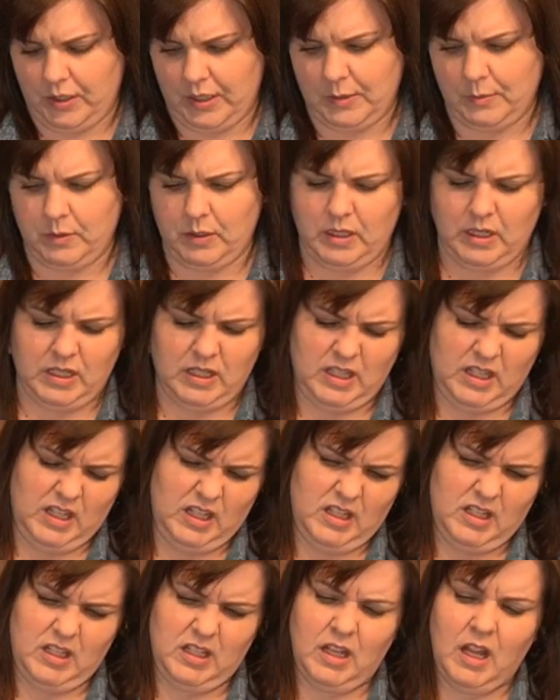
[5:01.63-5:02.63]
that's what it is. It
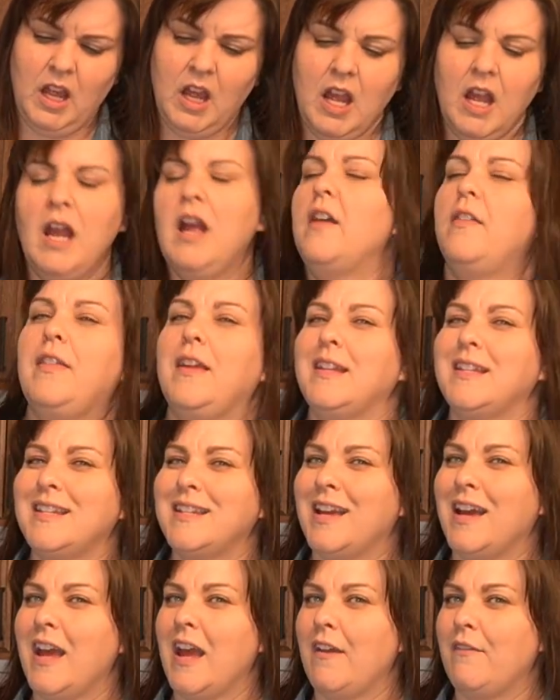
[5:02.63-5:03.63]
doesn't. They
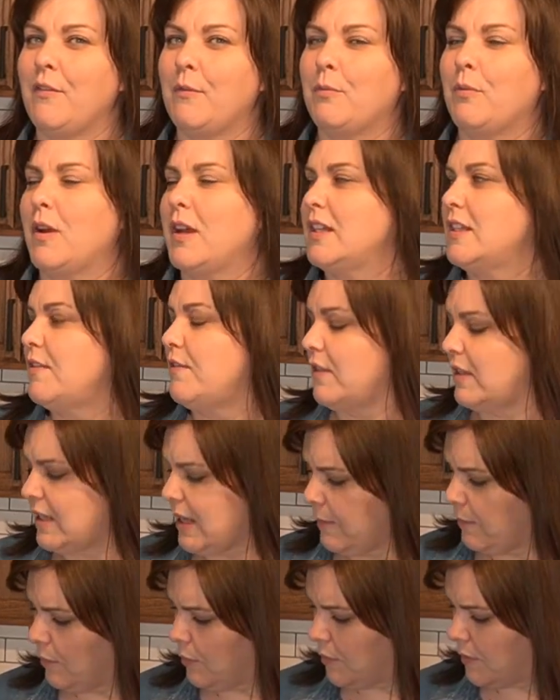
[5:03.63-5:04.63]
did not have the price of these
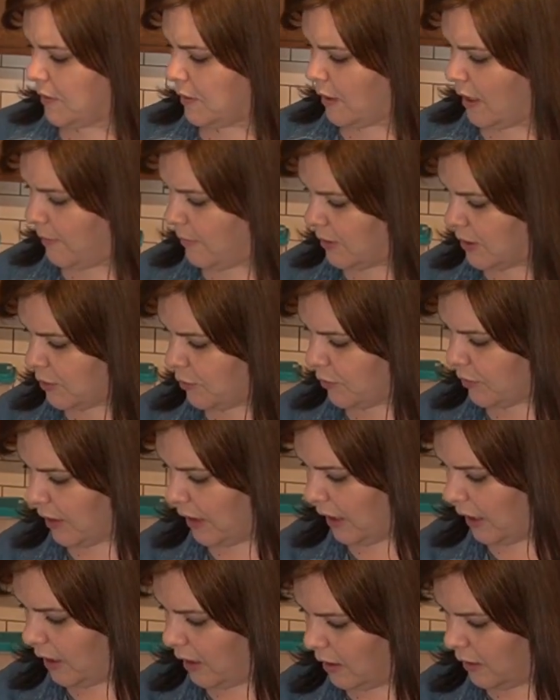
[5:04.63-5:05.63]
apples. How much were they?